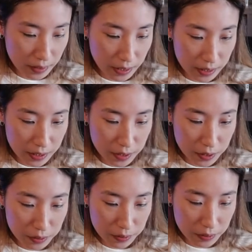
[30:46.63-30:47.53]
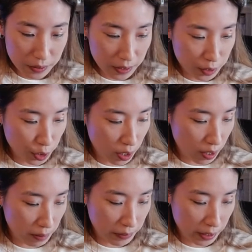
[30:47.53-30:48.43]
Okay, let's do the
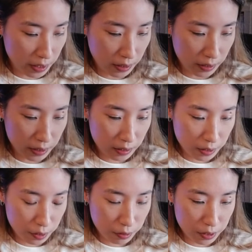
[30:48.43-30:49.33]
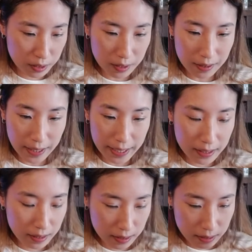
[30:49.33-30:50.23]
charmed color. Let's do just a
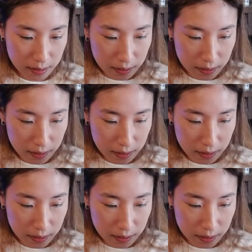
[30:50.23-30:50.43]
light.